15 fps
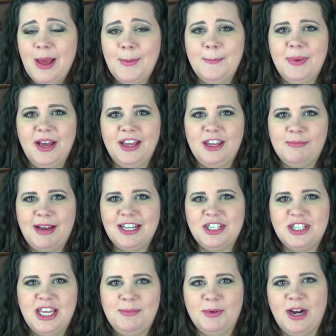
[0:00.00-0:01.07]
but you might
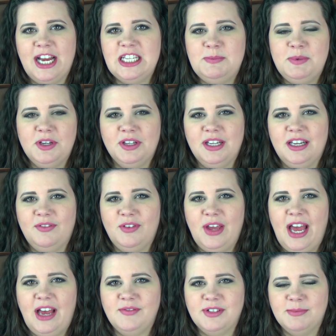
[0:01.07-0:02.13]
just keep your eyes peeled, and if If you
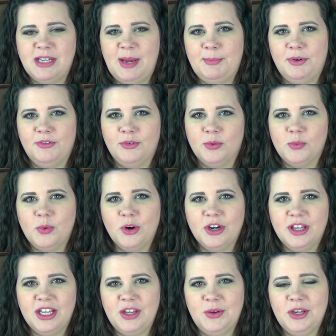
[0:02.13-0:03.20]
have some type of
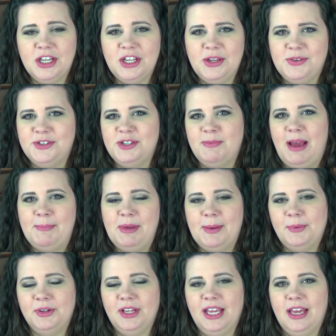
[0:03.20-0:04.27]
reward that you could use, you might be
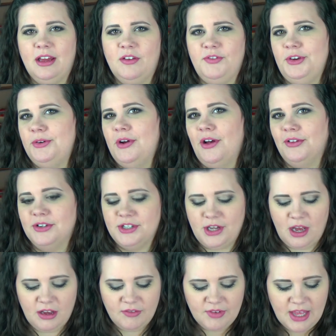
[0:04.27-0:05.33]
able to get a few dollars
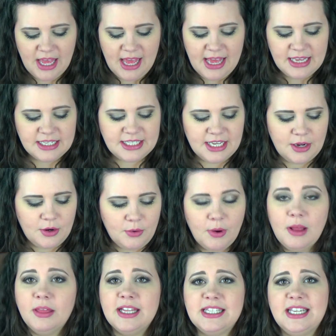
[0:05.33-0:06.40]
off. So
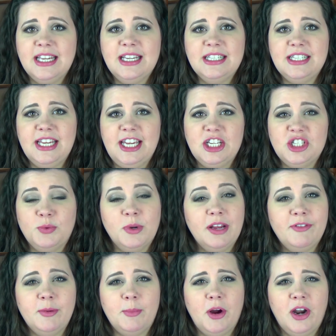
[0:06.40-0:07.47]
let's get into each one
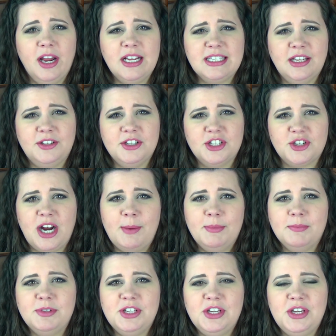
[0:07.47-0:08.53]
of the products. I'll describe
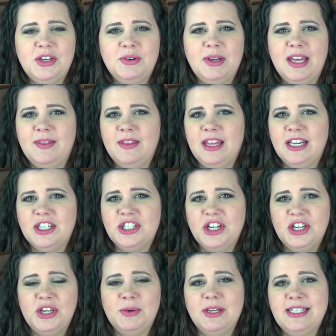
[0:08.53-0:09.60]
them to you and then show
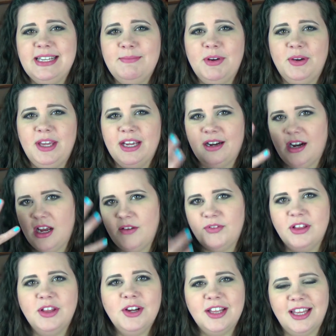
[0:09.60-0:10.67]
you a demo here of
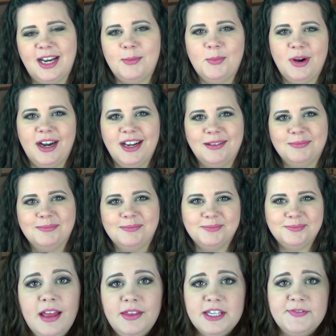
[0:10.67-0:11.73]
the look that I'm wearing.
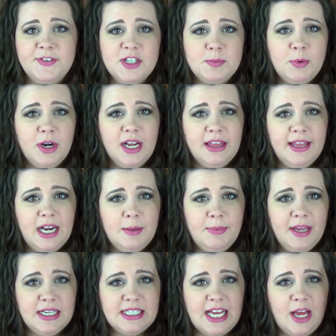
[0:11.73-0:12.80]
This first product that I
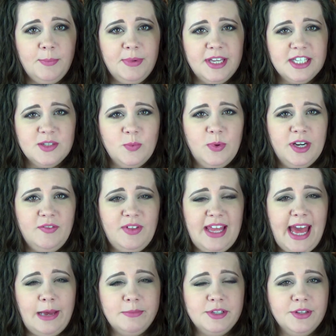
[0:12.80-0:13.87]
picked up is one of the
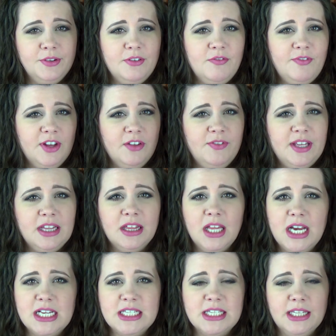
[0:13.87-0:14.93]
Absolute Velvet
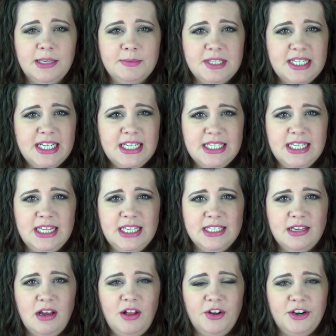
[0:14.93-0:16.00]
Luxe Lipsticks, and
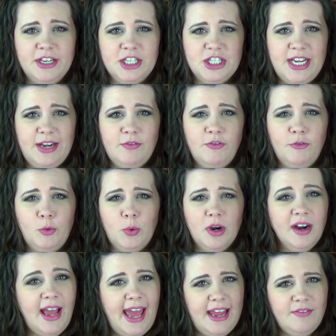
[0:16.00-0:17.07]
this color is shade
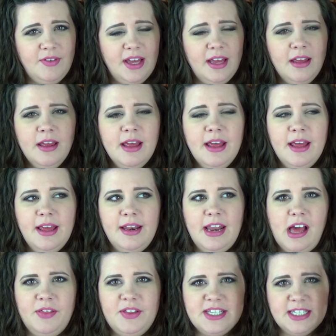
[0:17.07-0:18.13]
four, Ava.
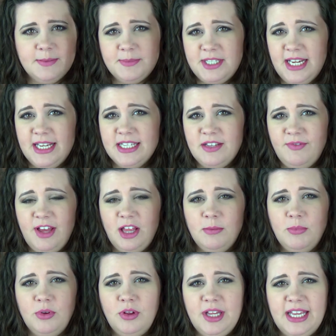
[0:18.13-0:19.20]
Now this lipstick is
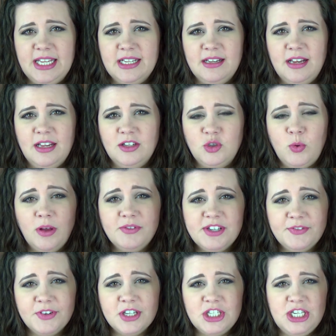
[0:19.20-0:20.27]
available in twelve
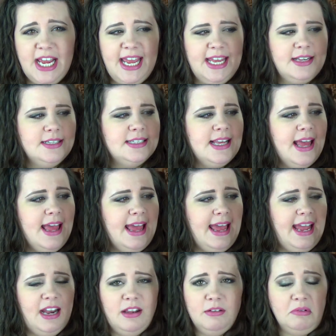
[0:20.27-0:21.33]
different shades,
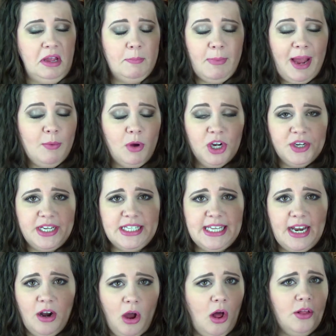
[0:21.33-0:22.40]
and my Walgreens
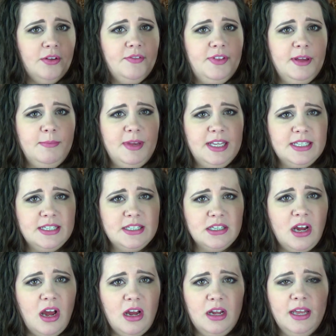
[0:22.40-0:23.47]
had all of them in
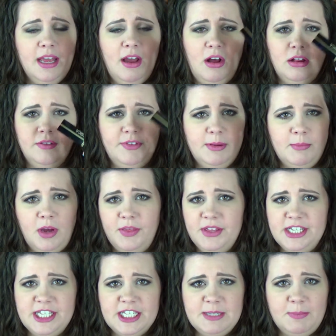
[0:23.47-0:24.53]
stock, all of them on the
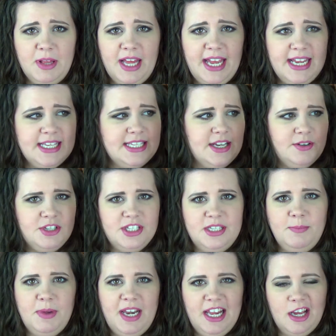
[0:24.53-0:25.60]
display, so just
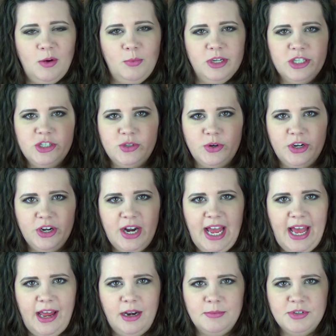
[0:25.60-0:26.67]
depending on which store you're
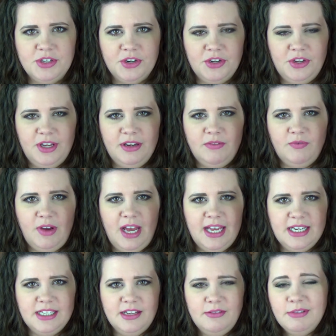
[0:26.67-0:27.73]
at, I'm sure you could
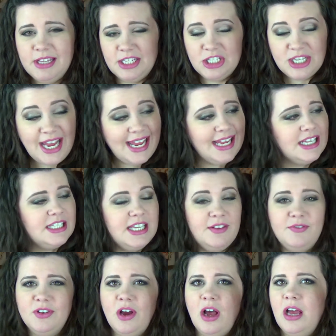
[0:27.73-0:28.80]
find the shades.
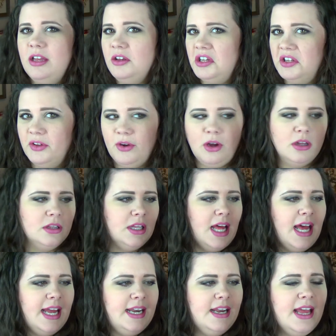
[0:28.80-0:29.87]
If not, you can look
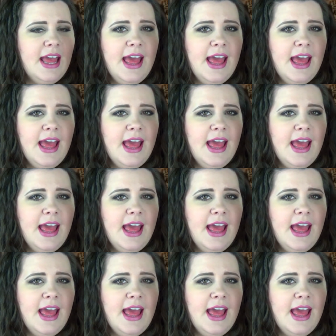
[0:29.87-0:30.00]
online.